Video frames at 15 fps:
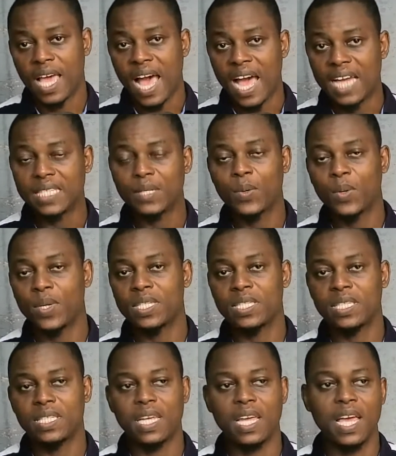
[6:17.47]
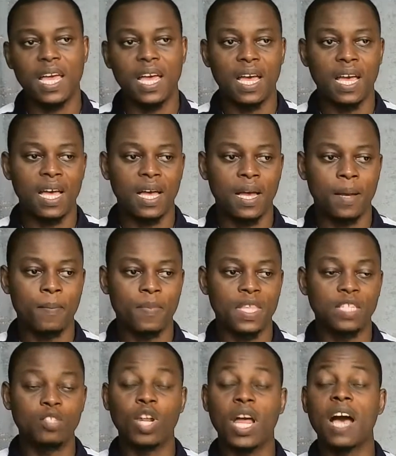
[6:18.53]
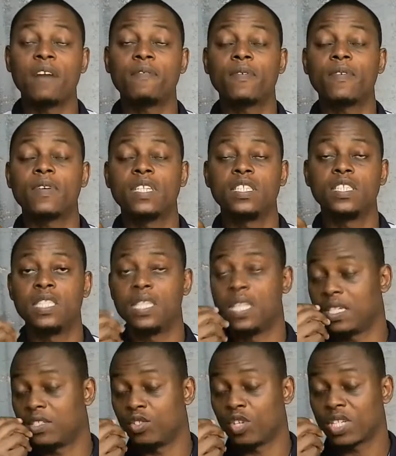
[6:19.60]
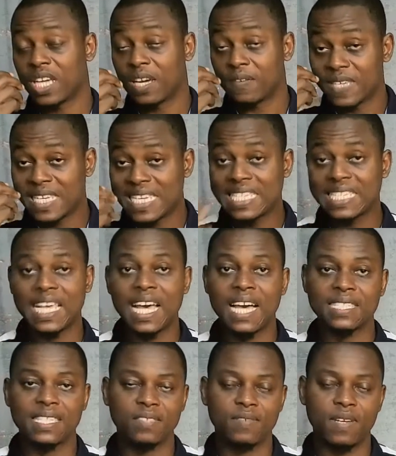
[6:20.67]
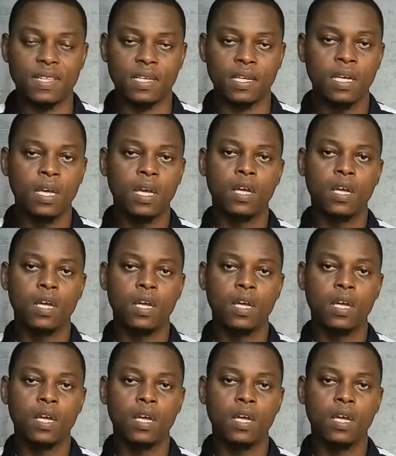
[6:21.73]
adequate, they do not have easy access rather